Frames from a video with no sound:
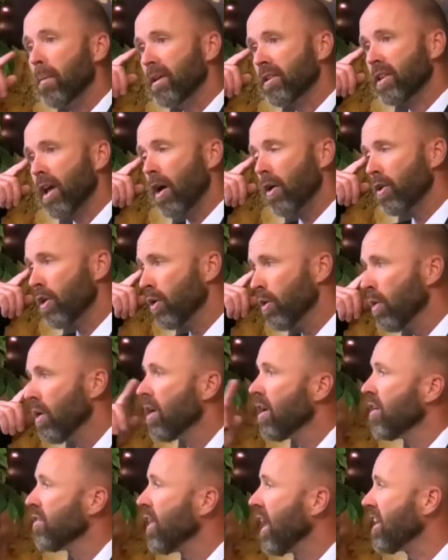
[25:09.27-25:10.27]
tell you,
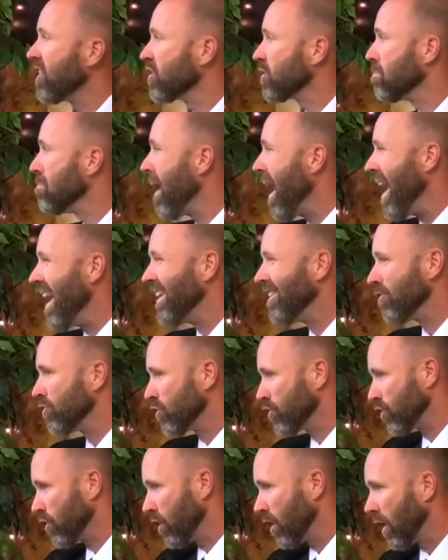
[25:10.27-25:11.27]
that is
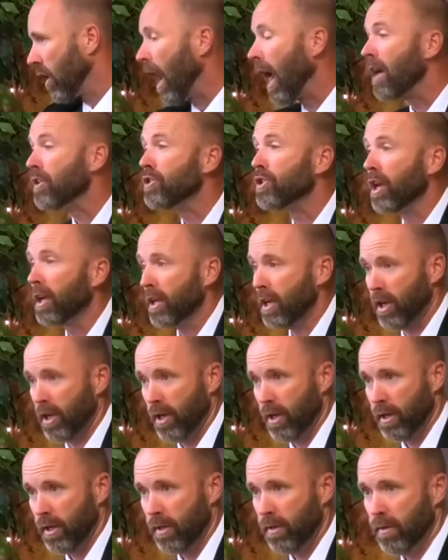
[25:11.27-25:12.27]
man's logic.
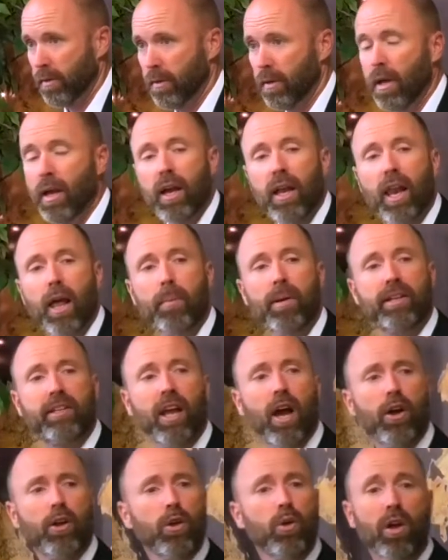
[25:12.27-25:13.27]
Let me
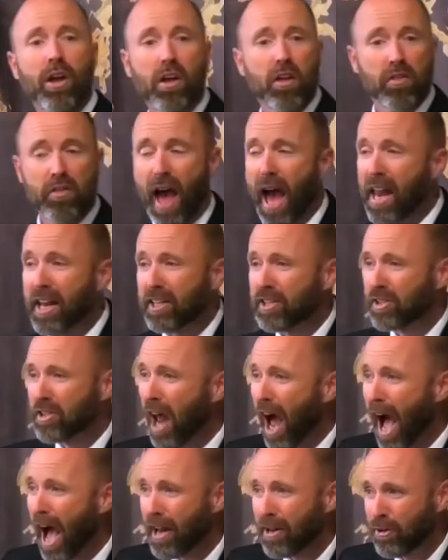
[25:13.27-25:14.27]
tell you, that is
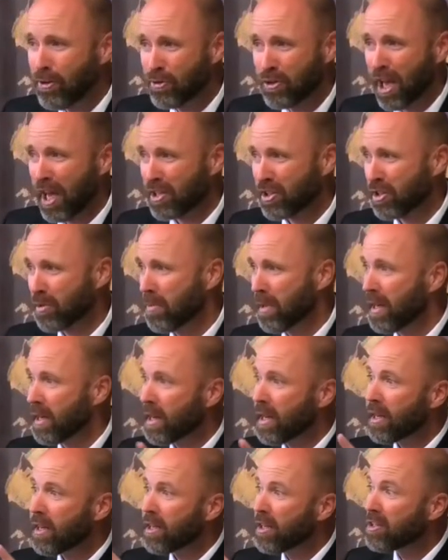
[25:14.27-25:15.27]
not New Testament
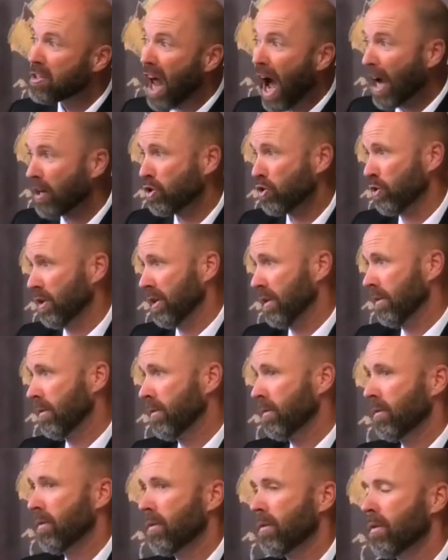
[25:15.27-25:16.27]
doctrine.
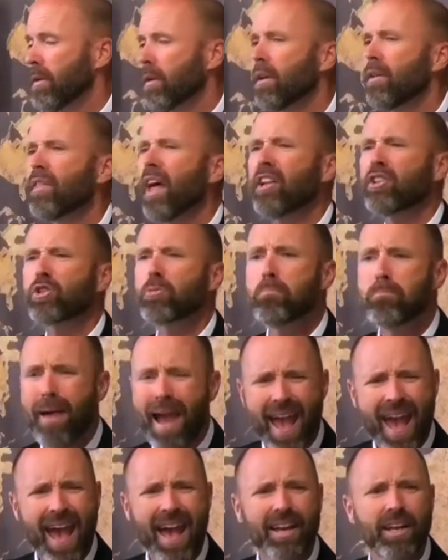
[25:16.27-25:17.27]
That's
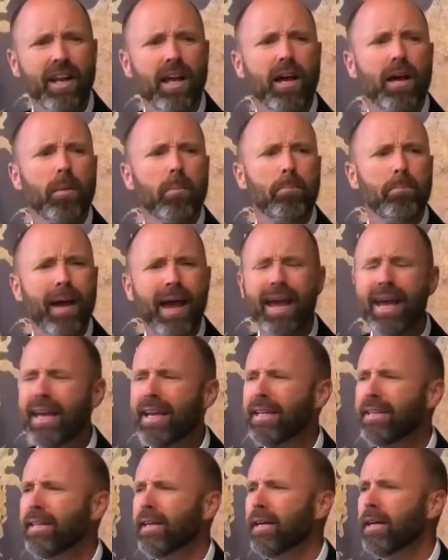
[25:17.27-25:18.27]
man
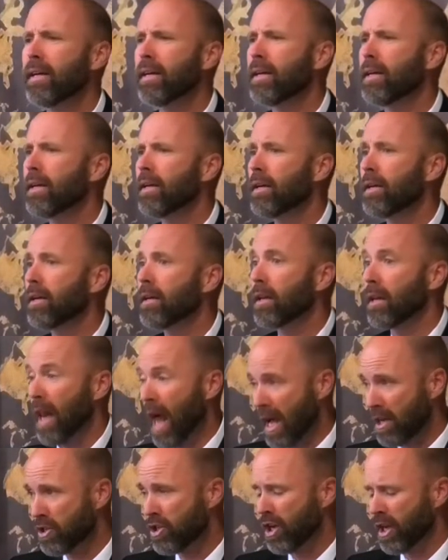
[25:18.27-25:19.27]
made
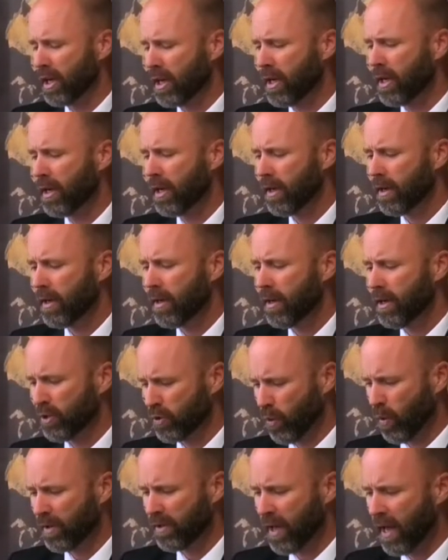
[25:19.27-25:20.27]
Logic is
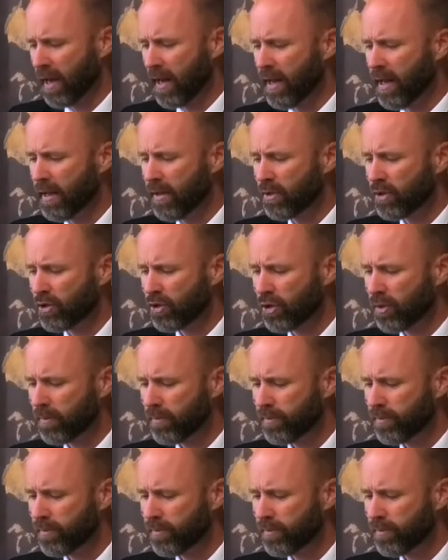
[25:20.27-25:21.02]
what that is.